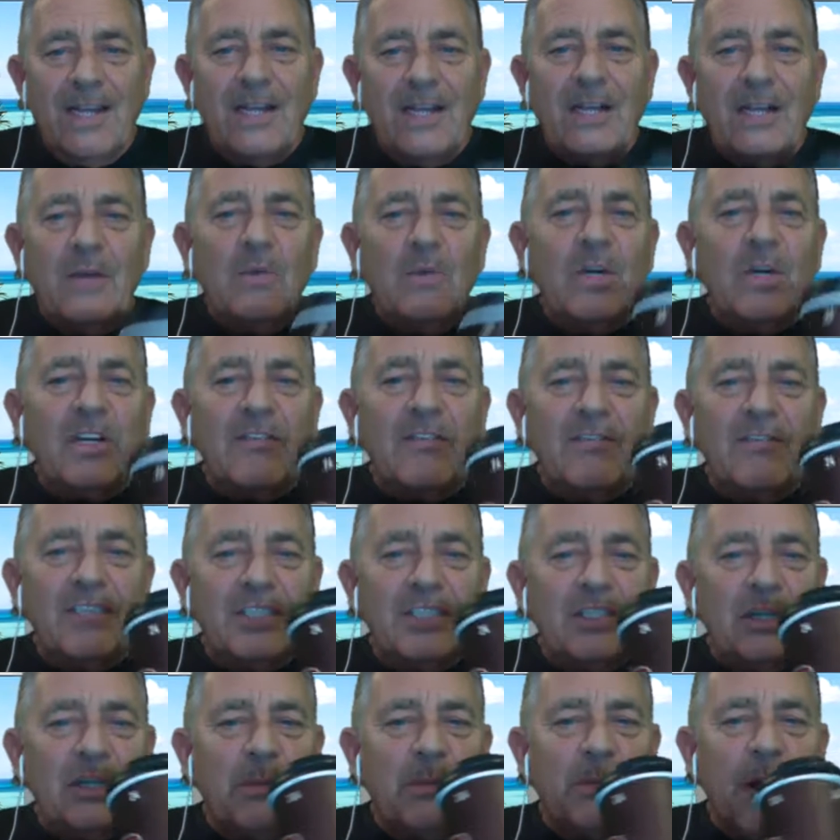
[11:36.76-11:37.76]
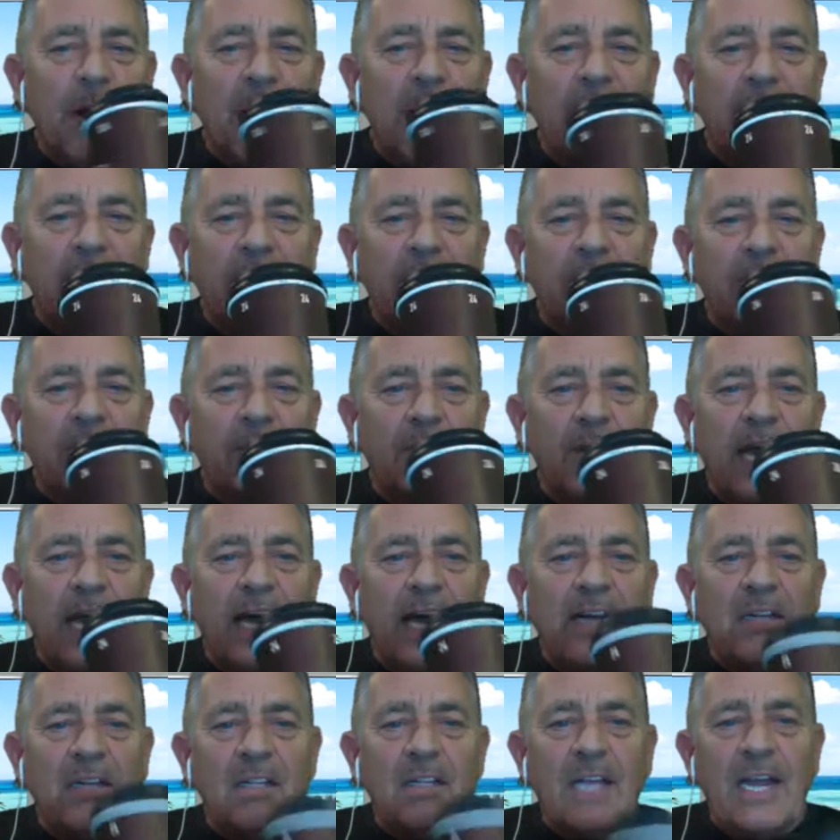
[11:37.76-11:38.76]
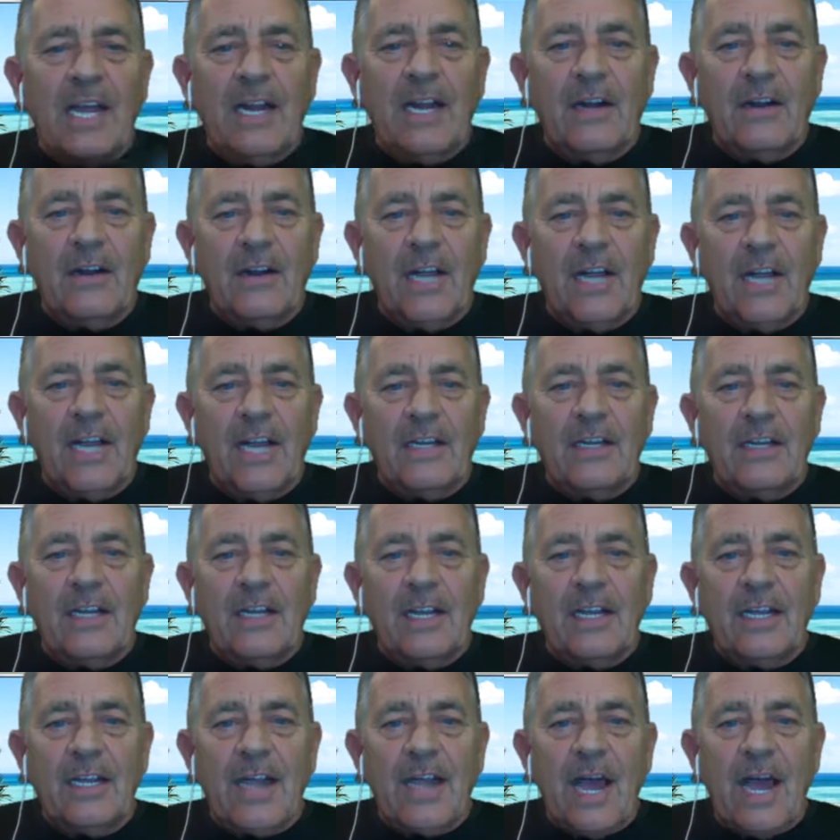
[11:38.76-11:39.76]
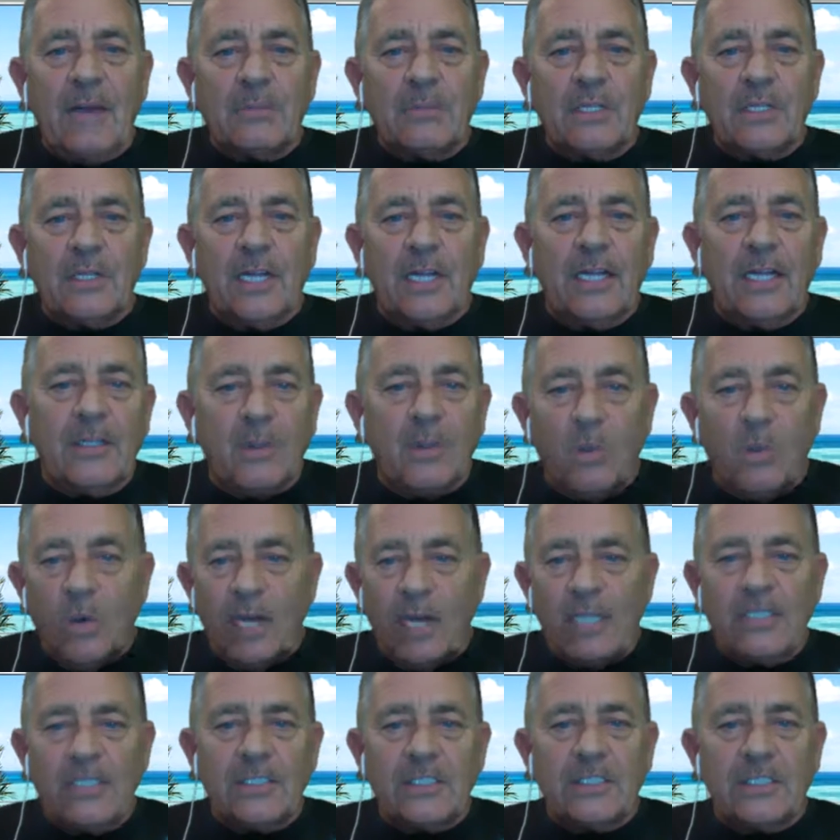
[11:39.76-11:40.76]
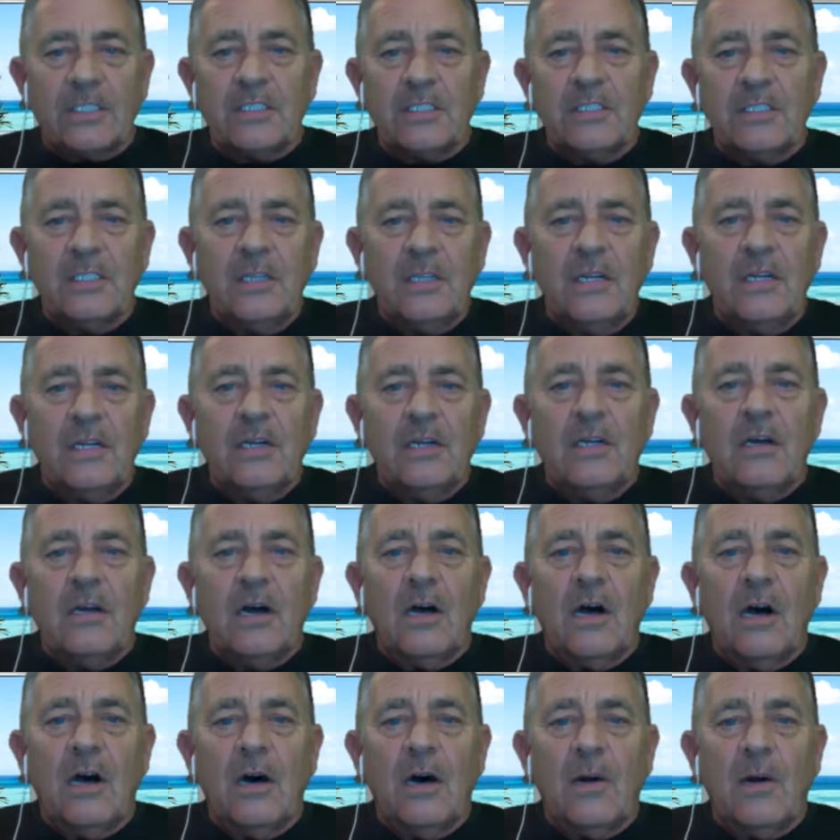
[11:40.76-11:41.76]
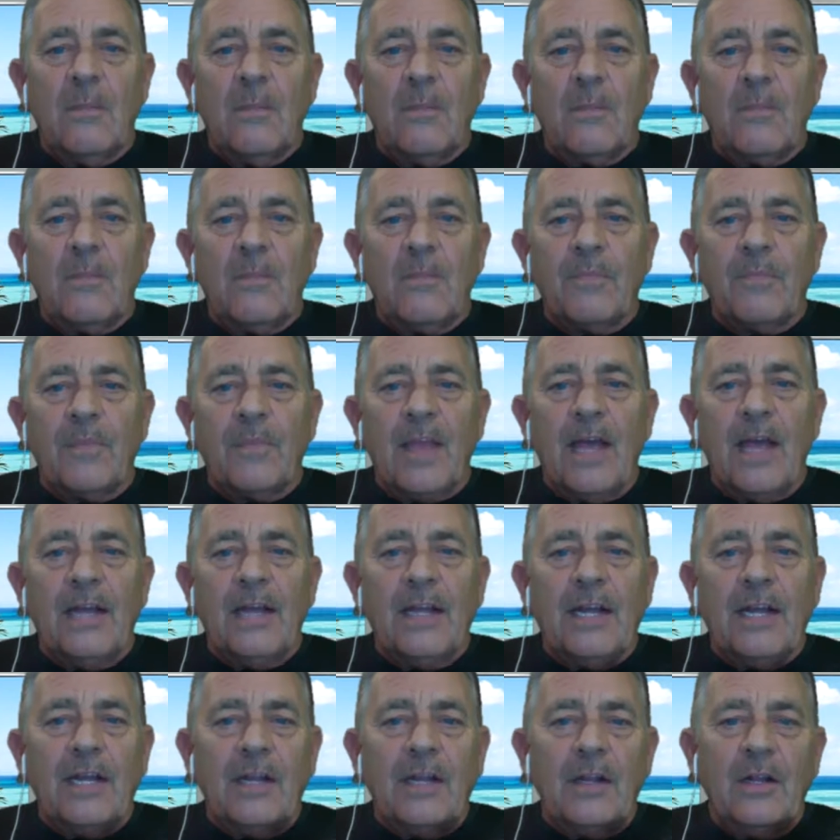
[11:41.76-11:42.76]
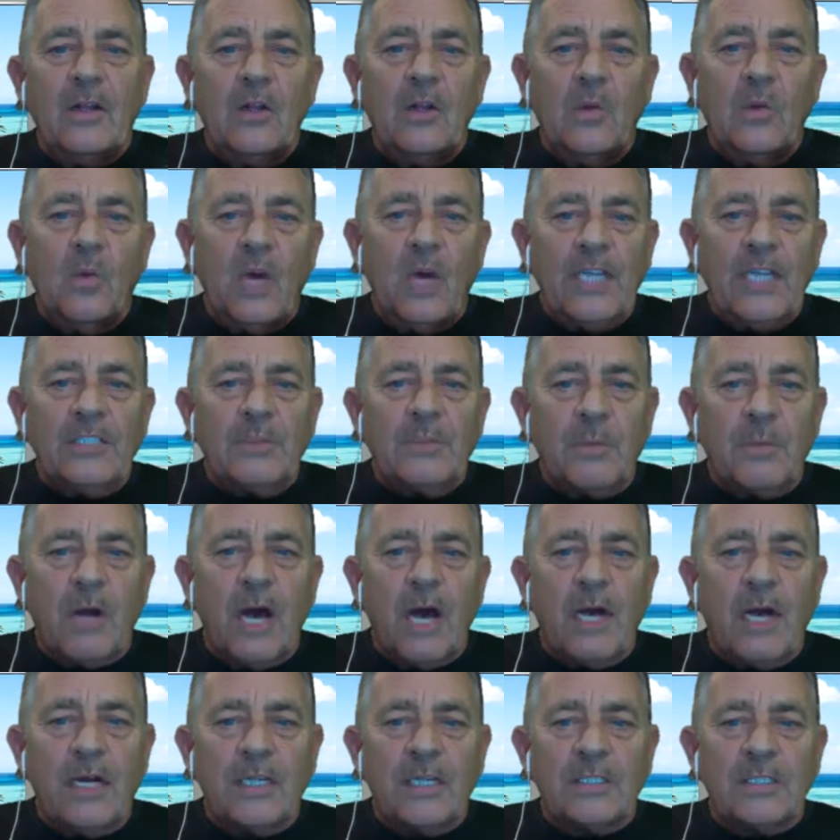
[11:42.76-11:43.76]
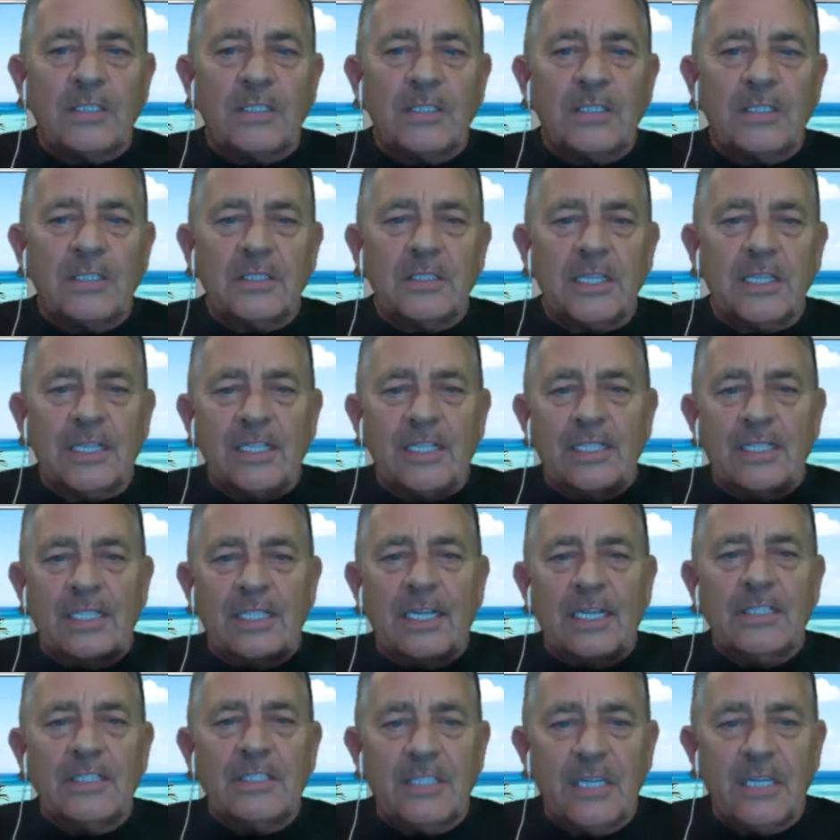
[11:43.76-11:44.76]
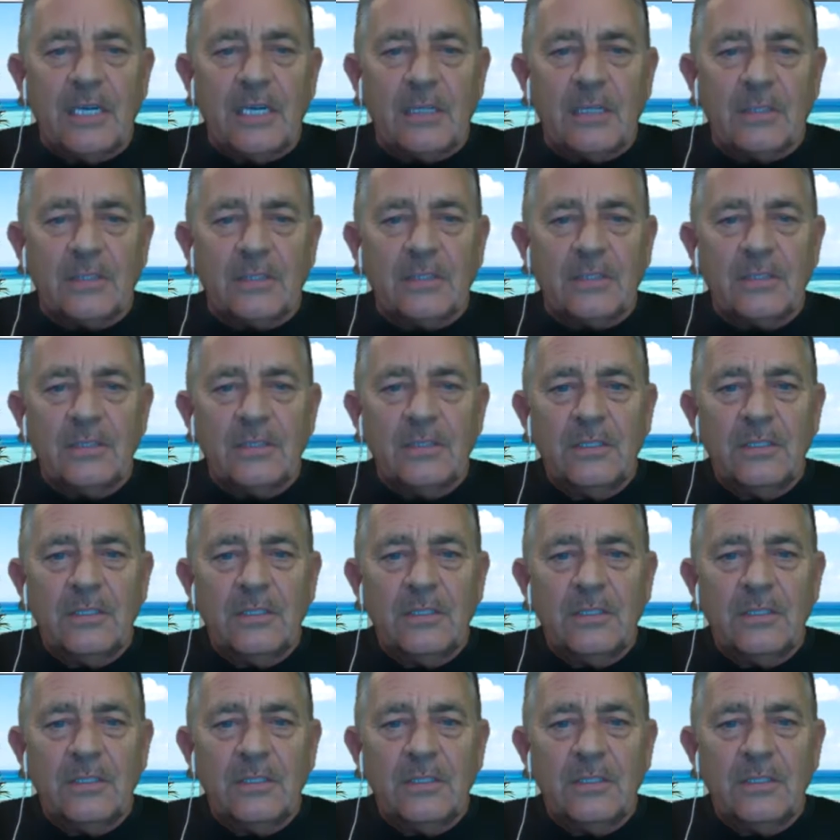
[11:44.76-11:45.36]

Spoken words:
Will convince your body to add a layer and encapsulate the waste, and then the waste products and the dead cells,